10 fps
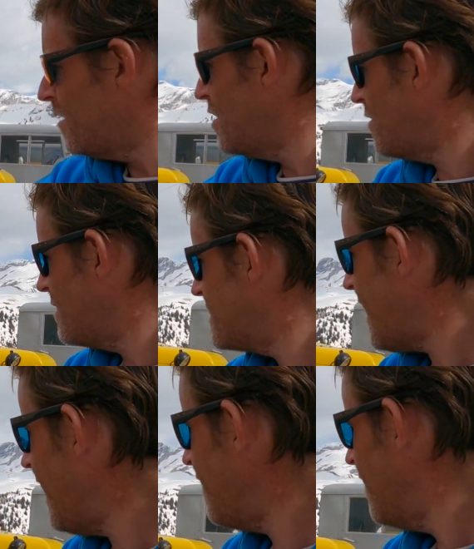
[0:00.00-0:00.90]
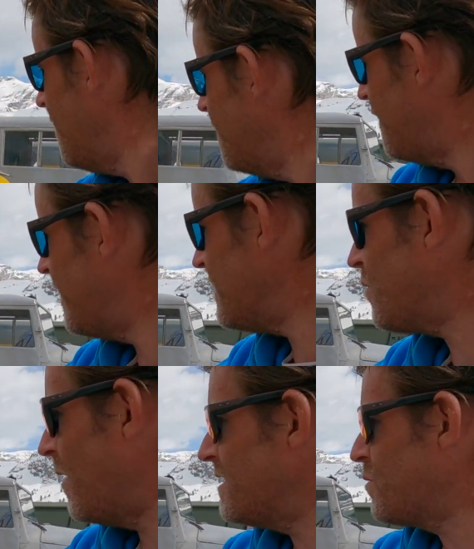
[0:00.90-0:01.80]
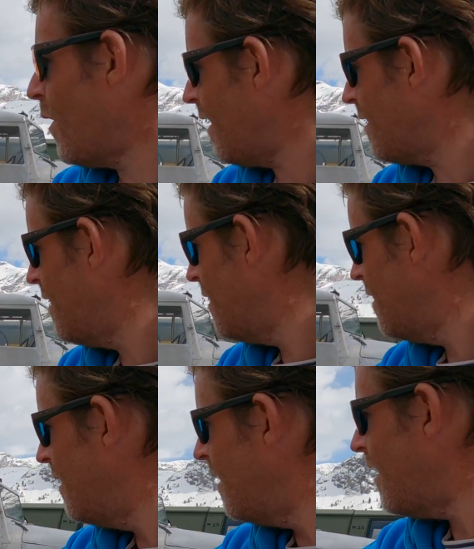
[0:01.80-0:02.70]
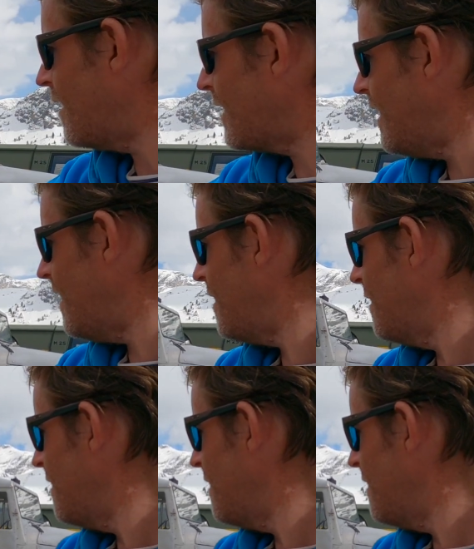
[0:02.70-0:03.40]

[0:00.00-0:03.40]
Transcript: you can say, for this one as well. Okay,